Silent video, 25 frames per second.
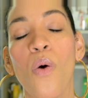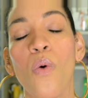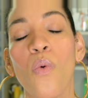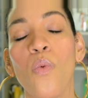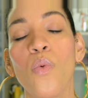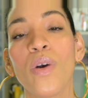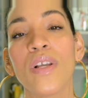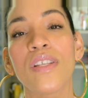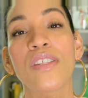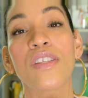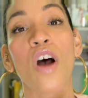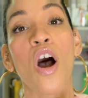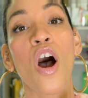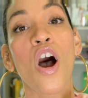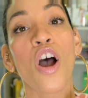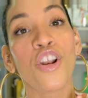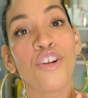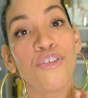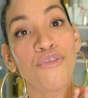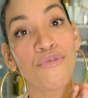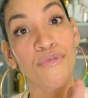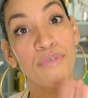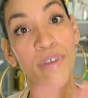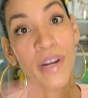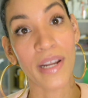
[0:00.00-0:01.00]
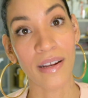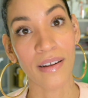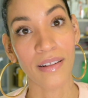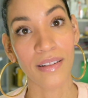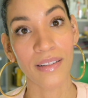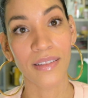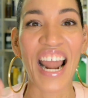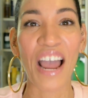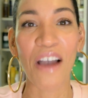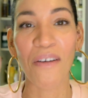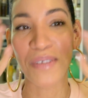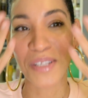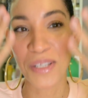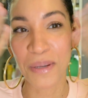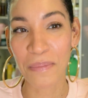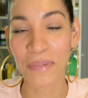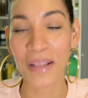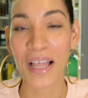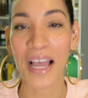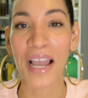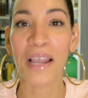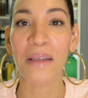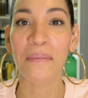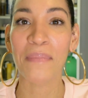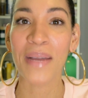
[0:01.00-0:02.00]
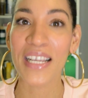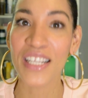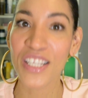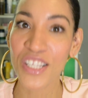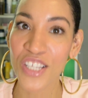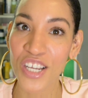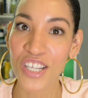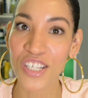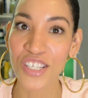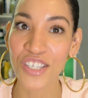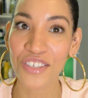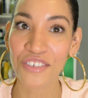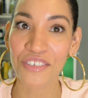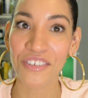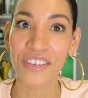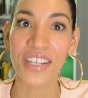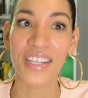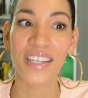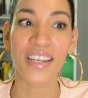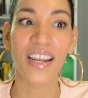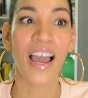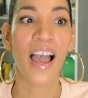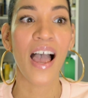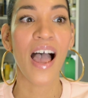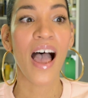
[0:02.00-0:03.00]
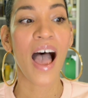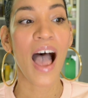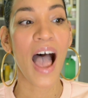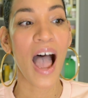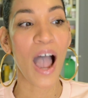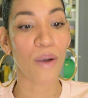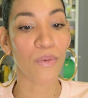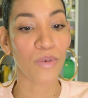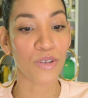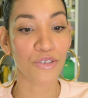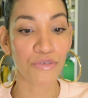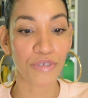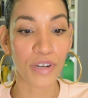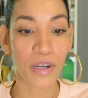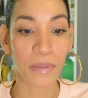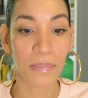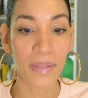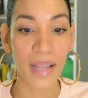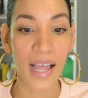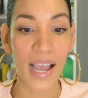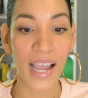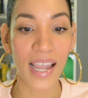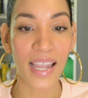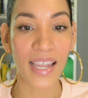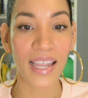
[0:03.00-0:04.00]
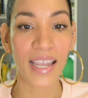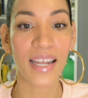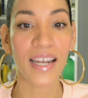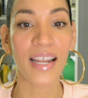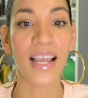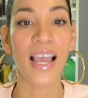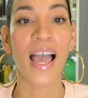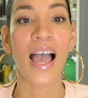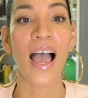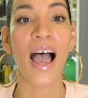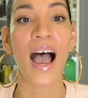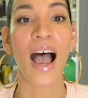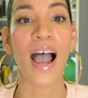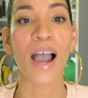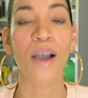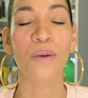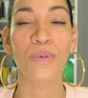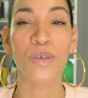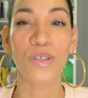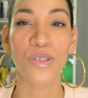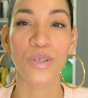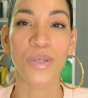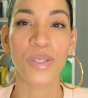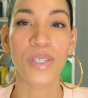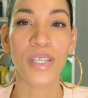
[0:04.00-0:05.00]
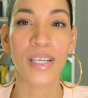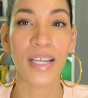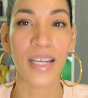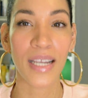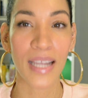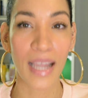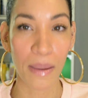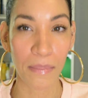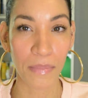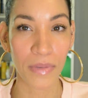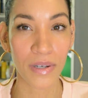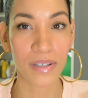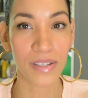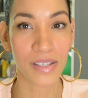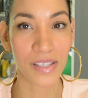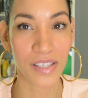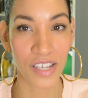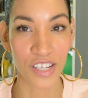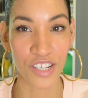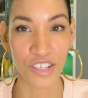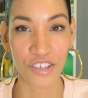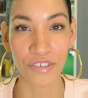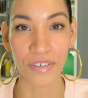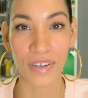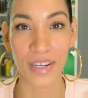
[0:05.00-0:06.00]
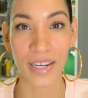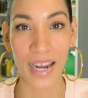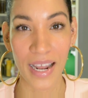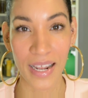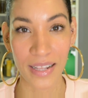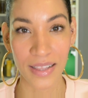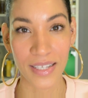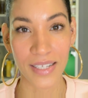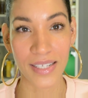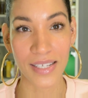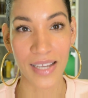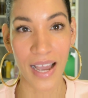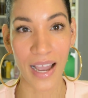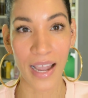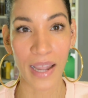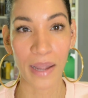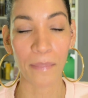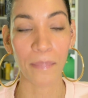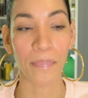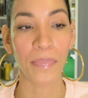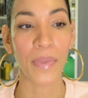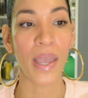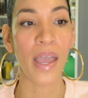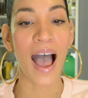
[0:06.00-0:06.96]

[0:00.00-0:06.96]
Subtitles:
was unreal. I was applying my sunscreen, I was reapplying it, I was using a chemical sunscreen at the time.